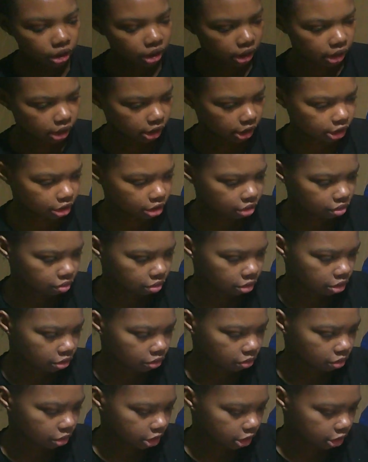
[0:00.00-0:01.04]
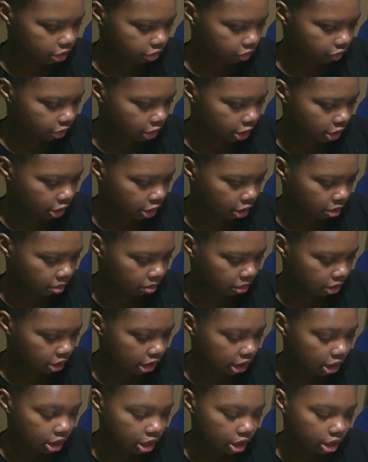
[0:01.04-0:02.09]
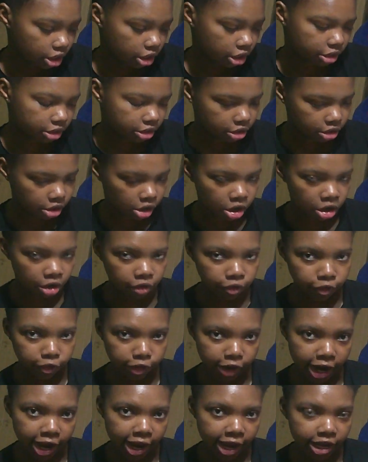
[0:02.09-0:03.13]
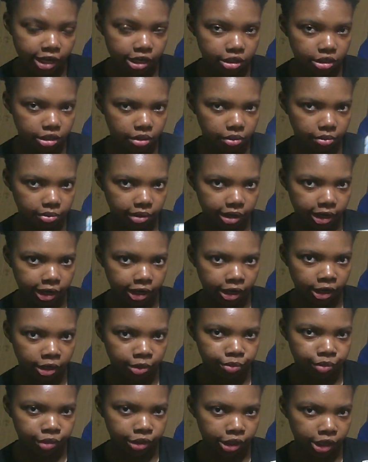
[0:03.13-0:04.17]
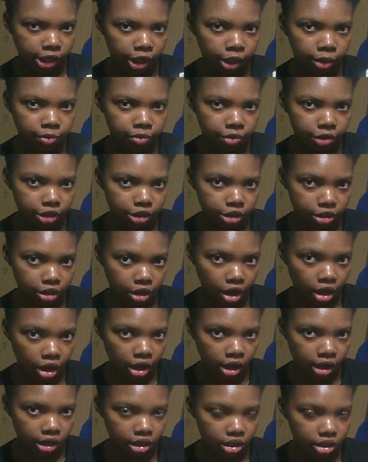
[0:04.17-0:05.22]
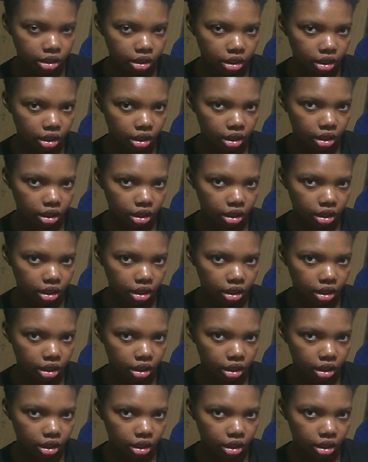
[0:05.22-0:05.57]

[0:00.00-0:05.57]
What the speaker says: And this one was from the song Rat by Penelope Scott.